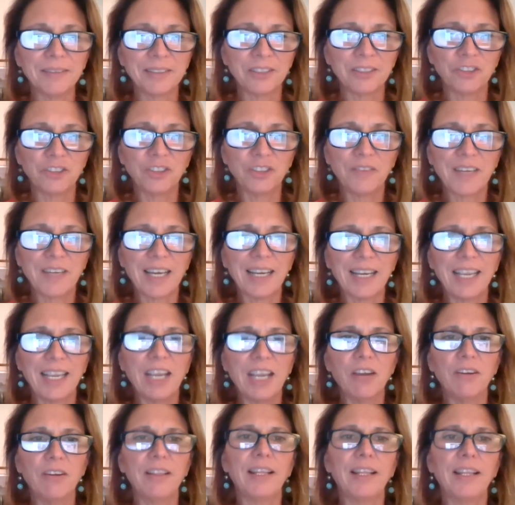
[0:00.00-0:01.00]
because you've got to
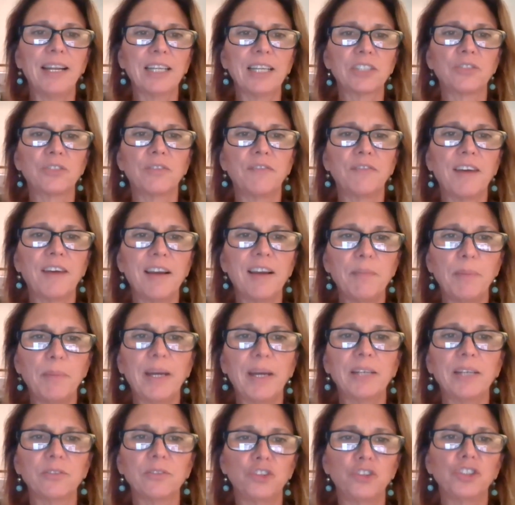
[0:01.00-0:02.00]
carry that extra five
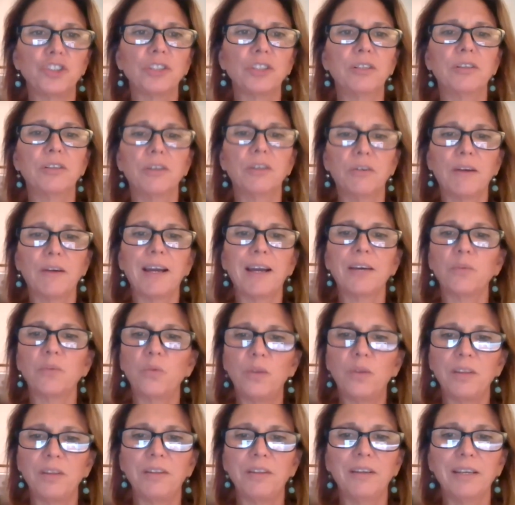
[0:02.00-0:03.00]
pounds of sugar around
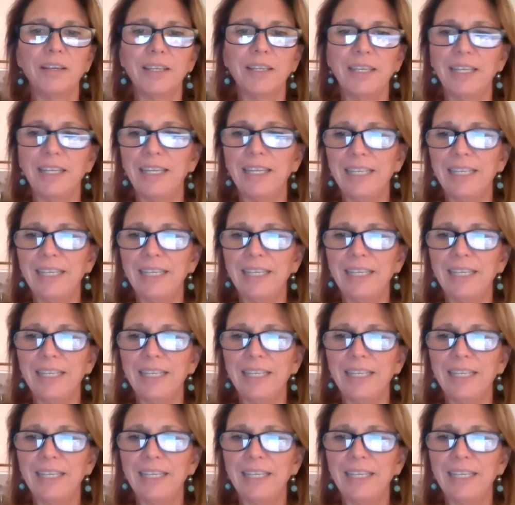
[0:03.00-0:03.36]
with you, and,